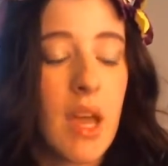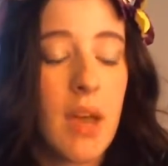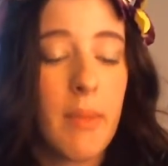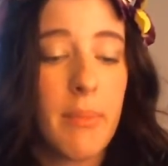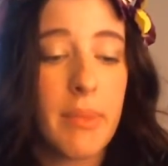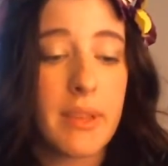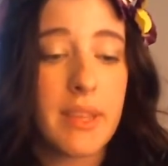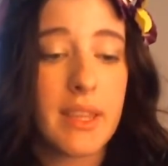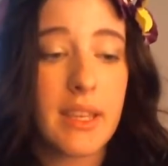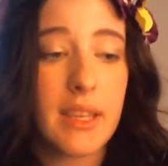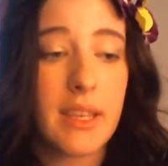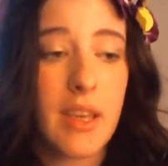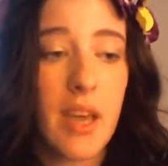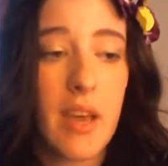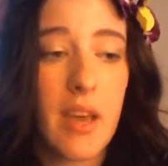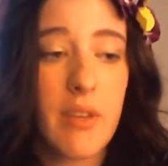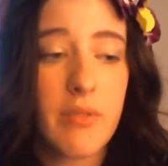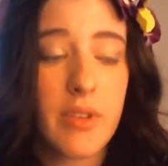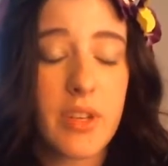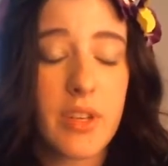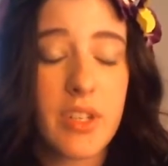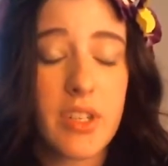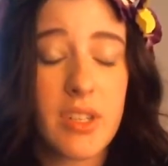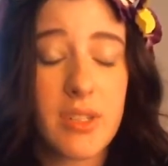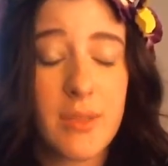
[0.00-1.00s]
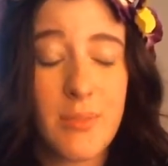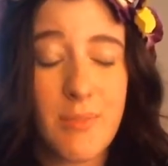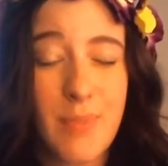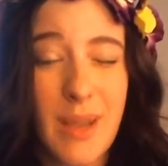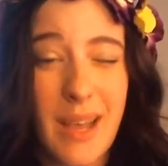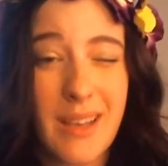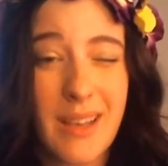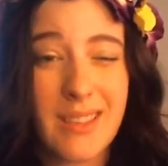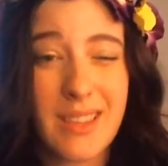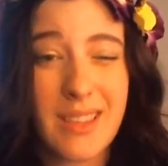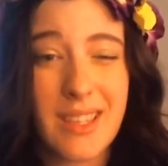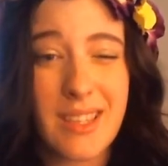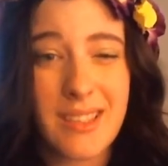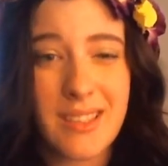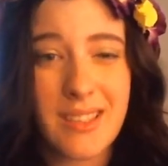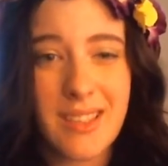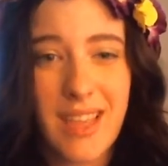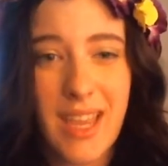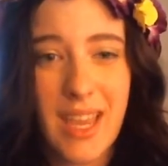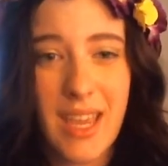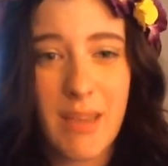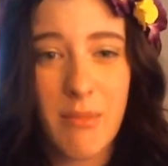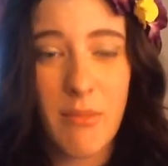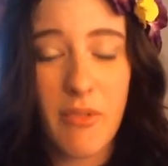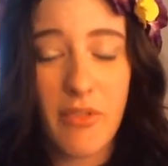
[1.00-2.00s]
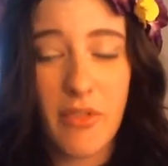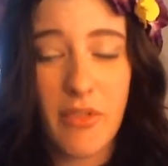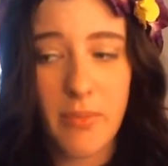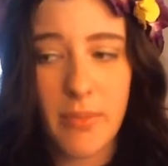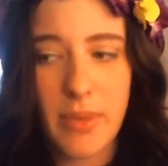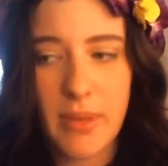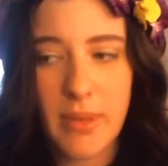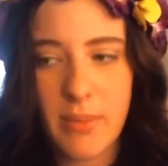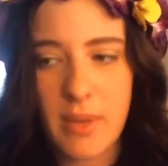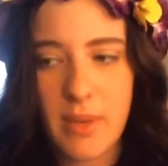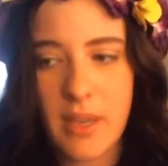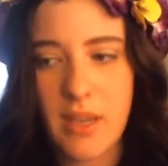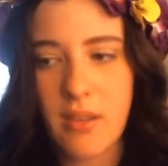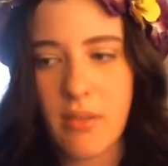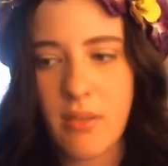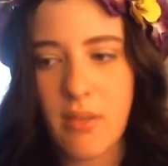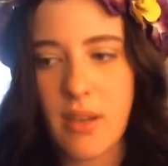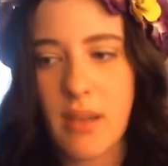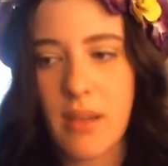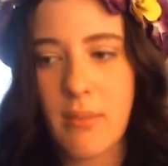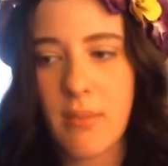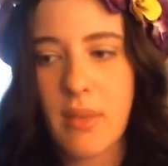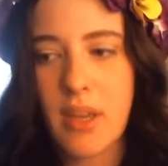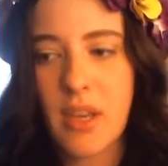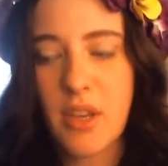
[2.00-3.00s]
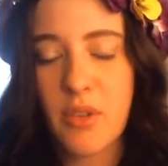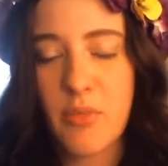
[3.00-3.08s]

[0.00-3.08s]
but the coverage is about the same of a BB cream,